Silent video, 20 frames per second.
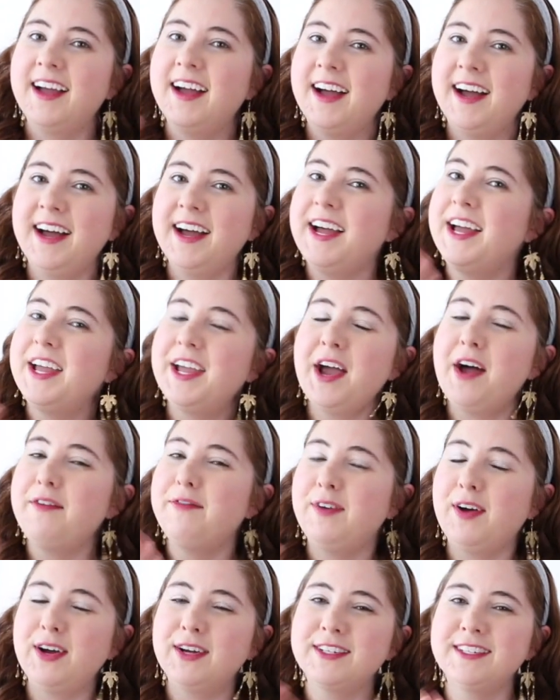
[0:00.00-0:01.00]
Hi
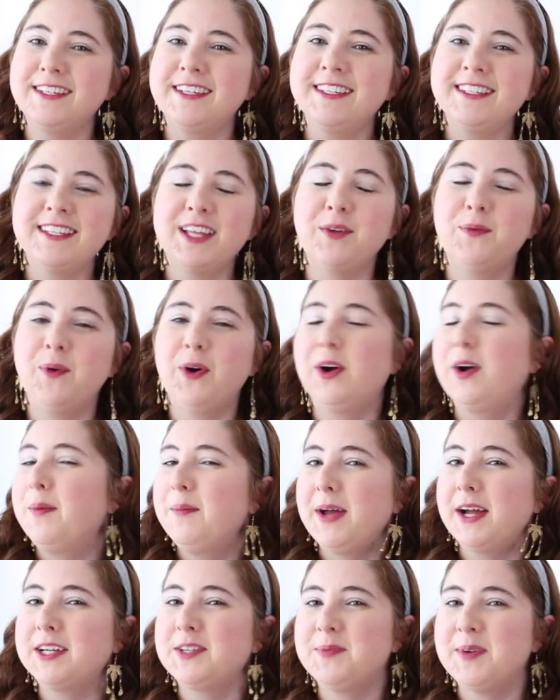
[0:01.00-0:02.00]
Foxes, and
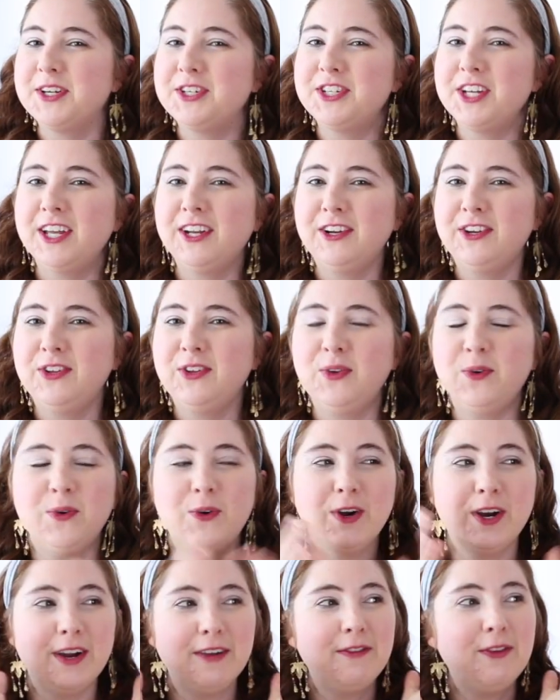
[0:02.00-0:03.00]
welcome back to my channel,
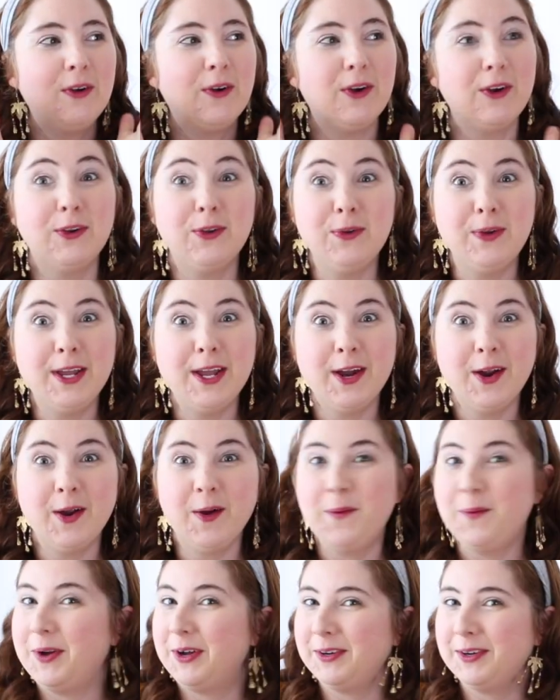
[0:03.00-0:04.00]
or if you are new
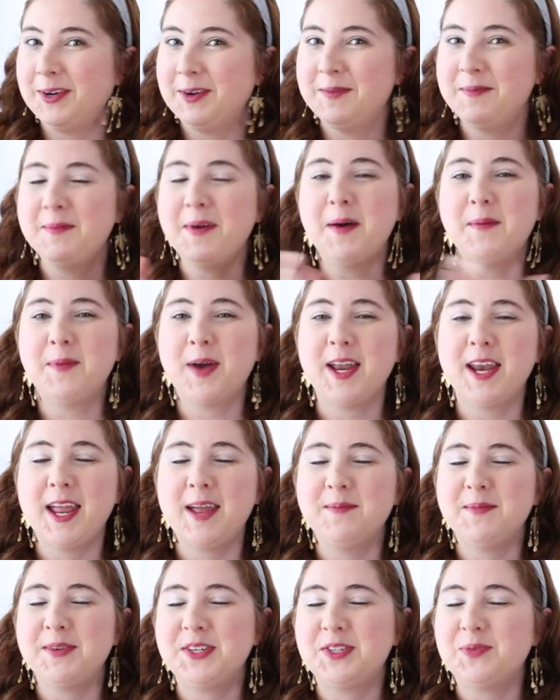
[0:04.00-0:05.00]
here, welcome. My
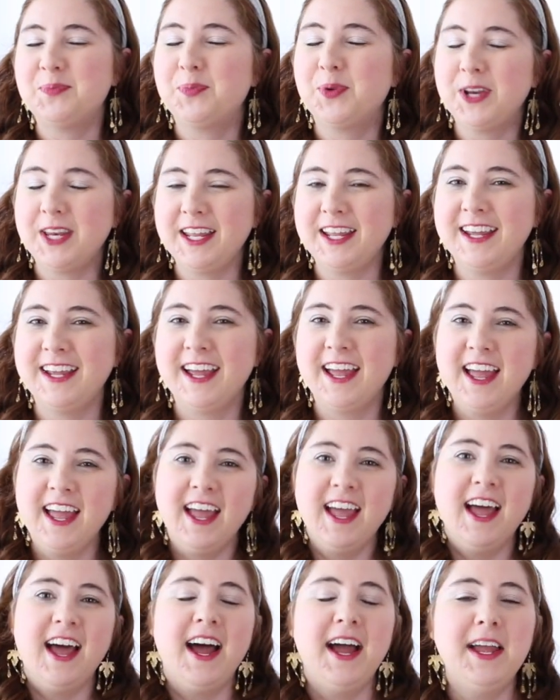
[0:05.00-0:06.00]
name is Brittany.
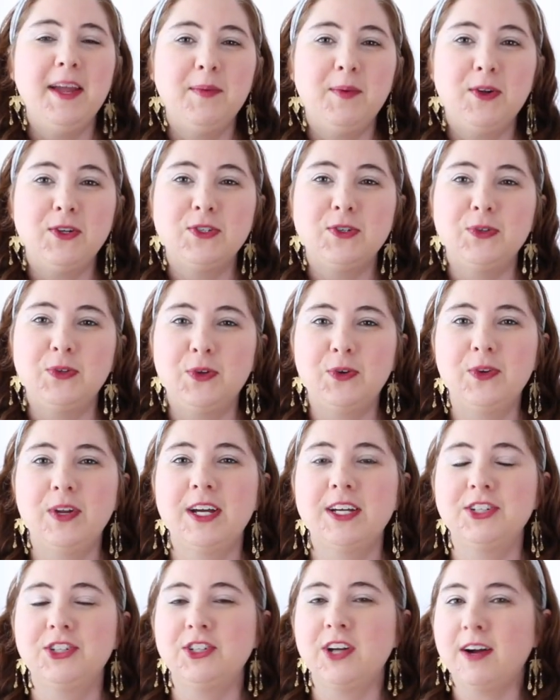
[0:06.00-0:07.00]
I am also known
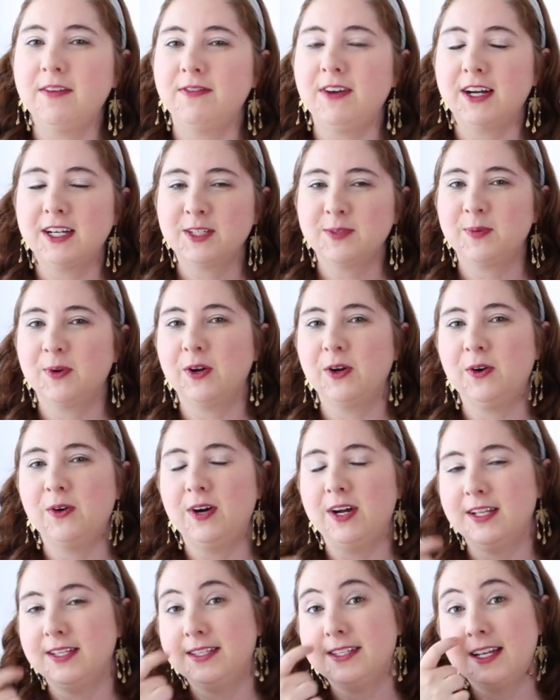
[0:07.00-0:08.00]
as SHOPFOXBURROW
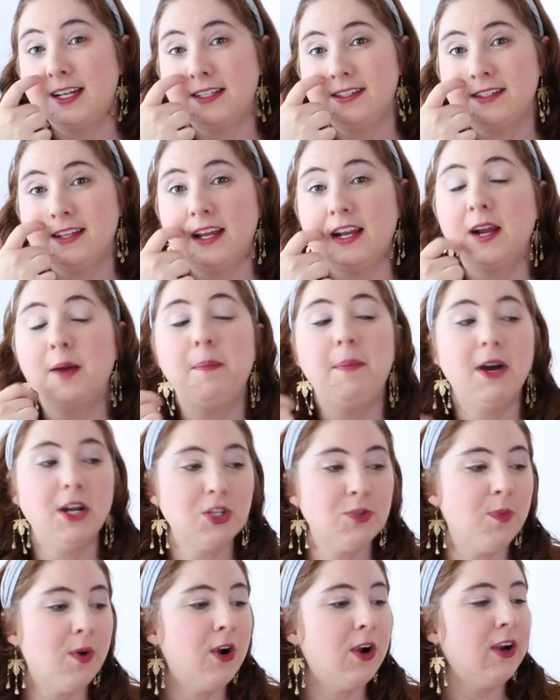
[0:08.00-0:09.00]
on sites like
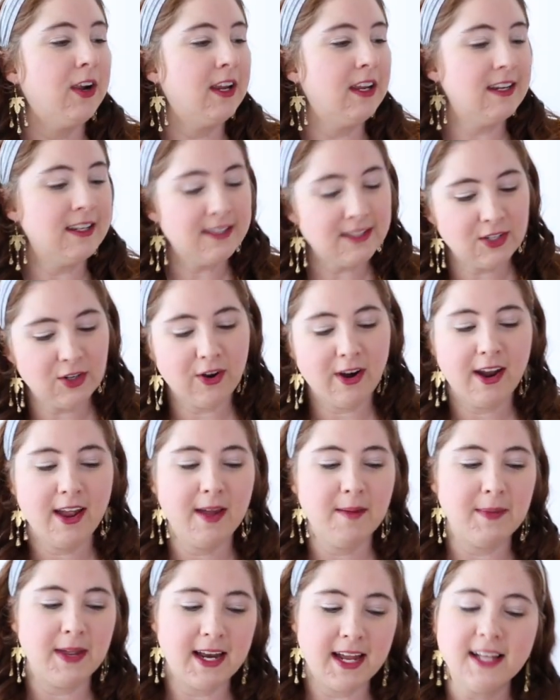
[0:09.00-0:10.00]
Poshmark and
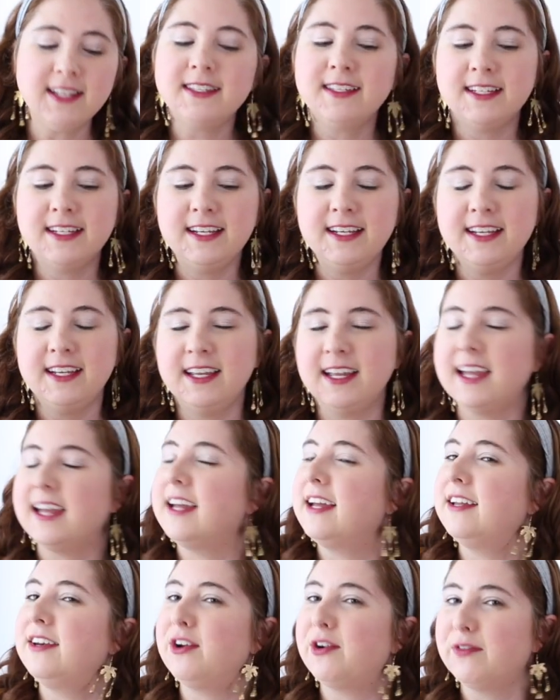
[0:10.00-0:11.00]
Instagram and Etsy
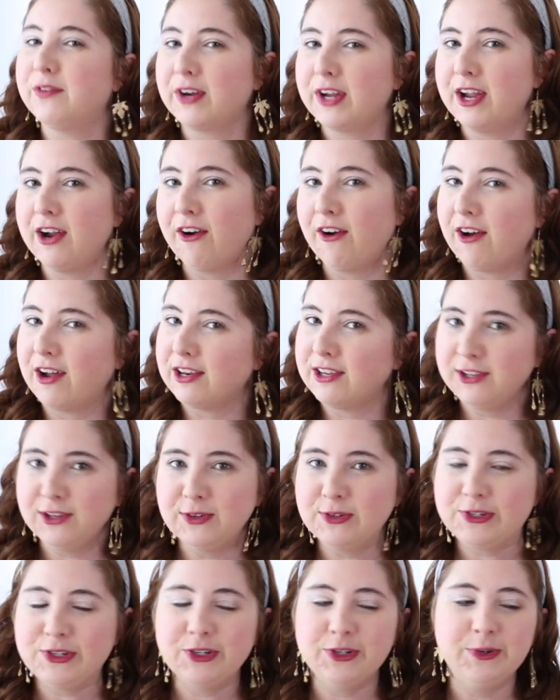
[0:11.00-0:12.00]
and over here on
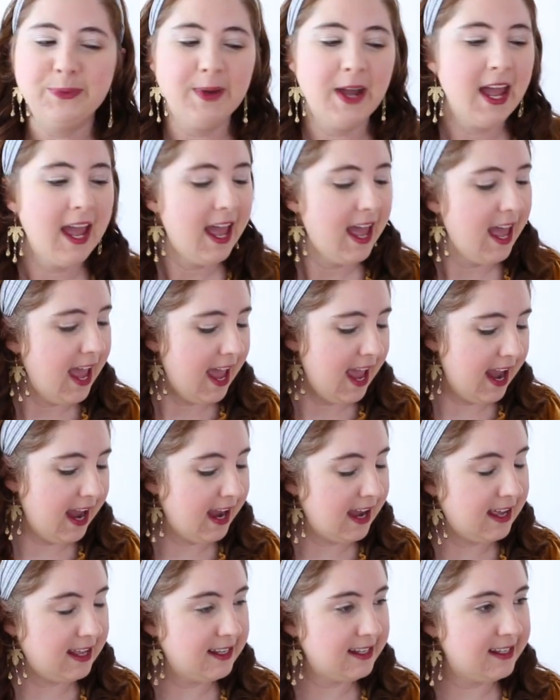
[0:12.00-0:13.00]
YouTube.
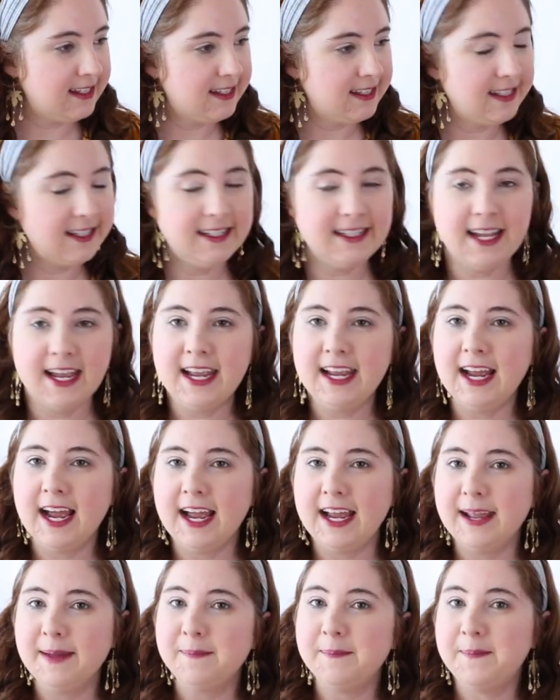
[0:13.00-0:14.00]
And today
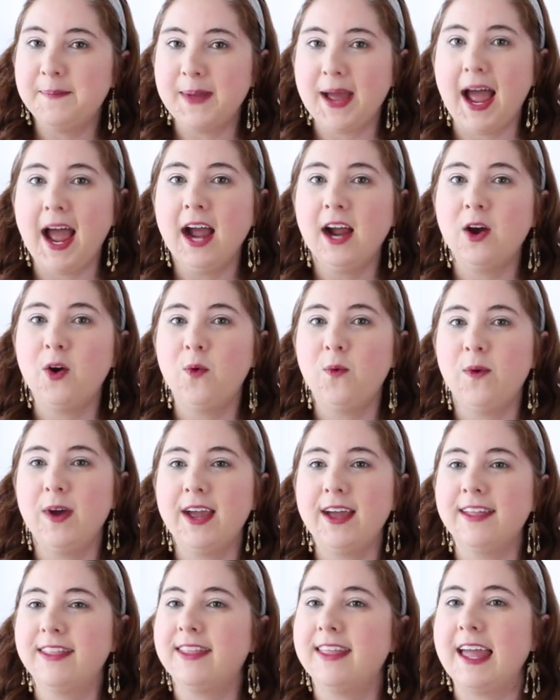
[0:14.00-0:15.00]
I am back
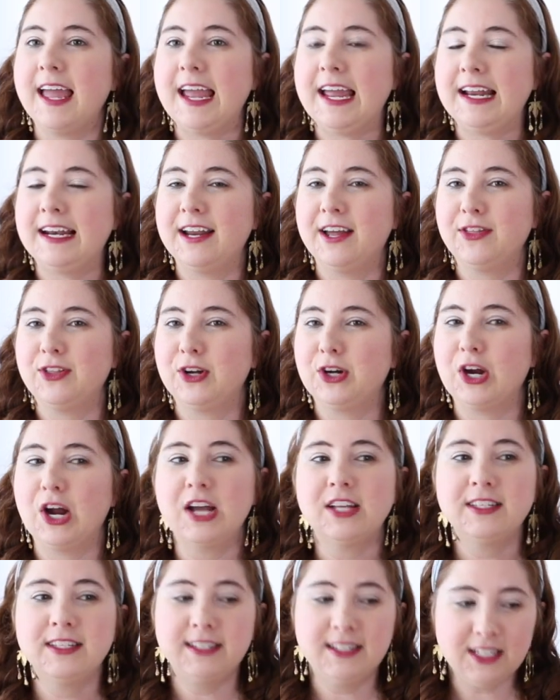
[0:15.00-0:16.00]
with another
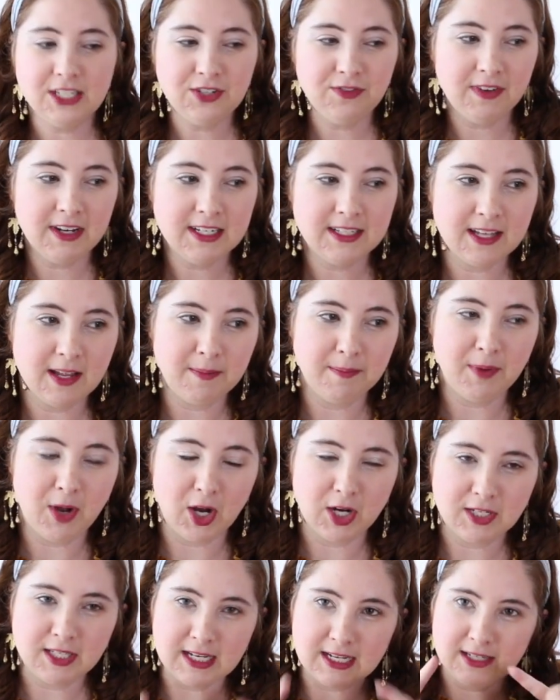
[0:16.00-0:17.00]
Stitch Fix
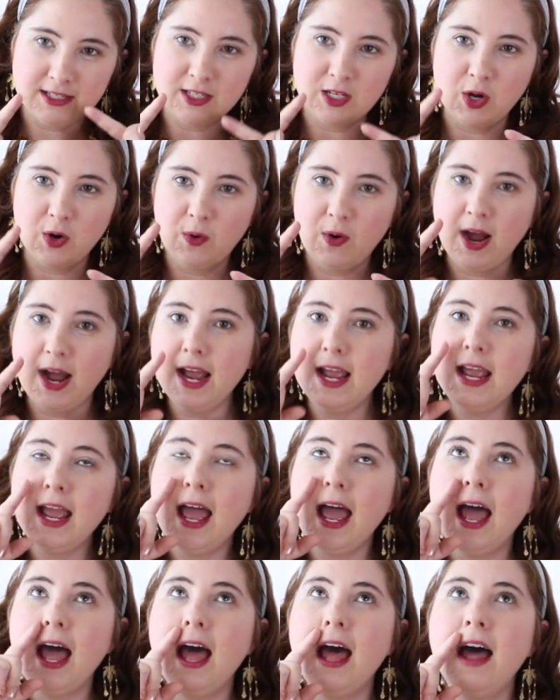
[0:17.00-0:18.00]
unboxing. So I
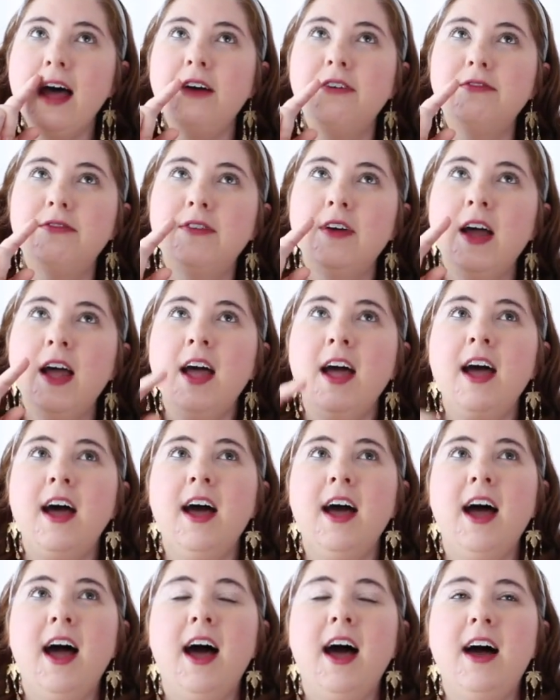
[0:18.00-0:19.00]
have,
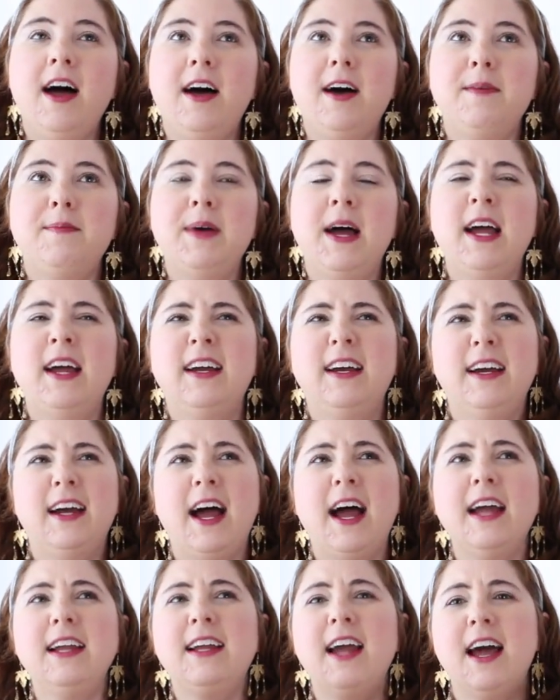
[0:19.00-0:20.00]

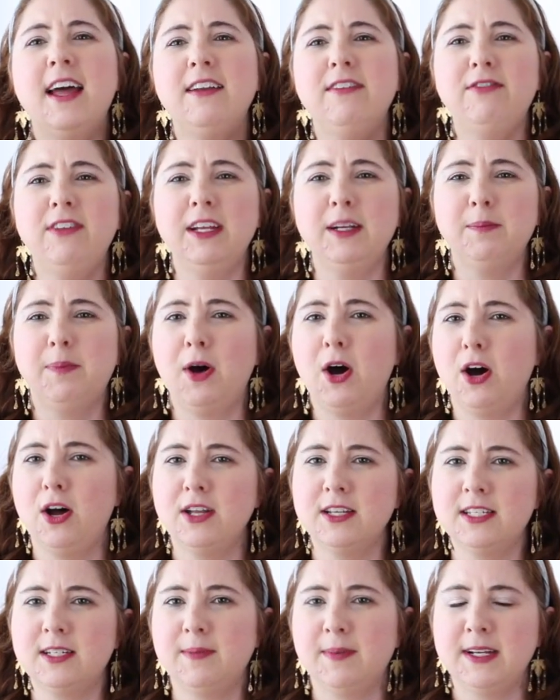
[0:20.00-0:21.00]
I kind of like
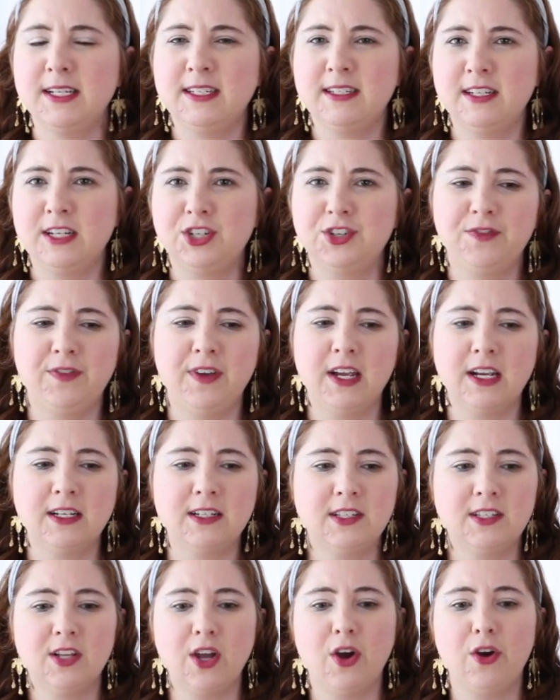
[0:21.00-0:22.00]
paused my Stitch
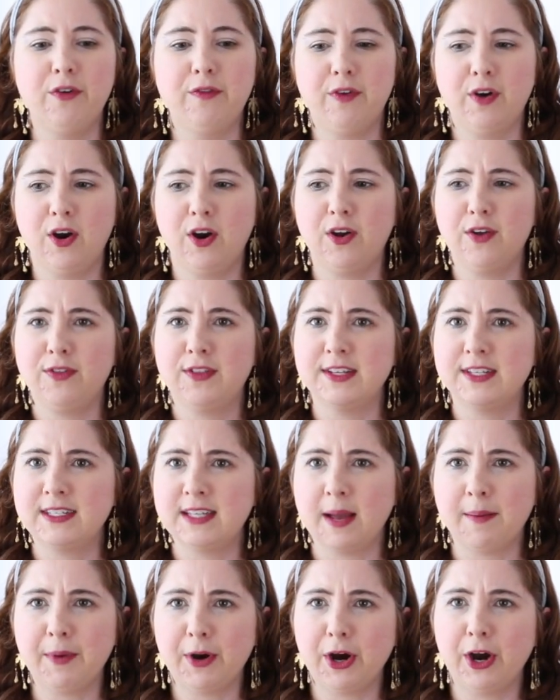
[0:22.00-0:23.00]
Fix over the
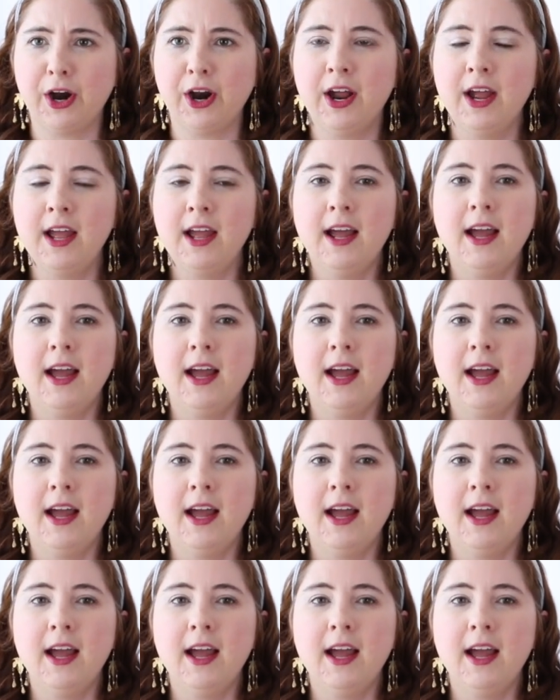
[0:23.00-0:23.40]
summer.